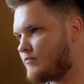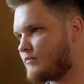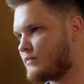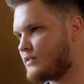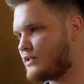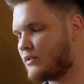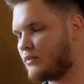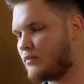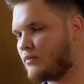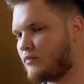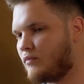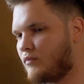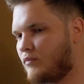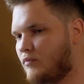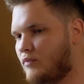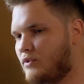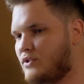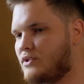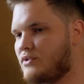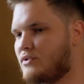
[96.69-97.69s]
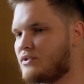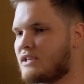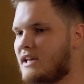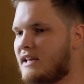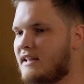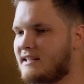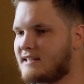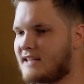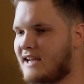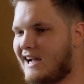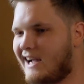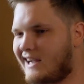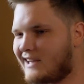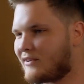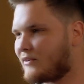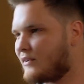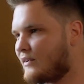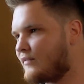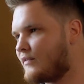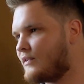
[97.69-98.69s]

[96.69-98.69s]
So would you say that's accurate,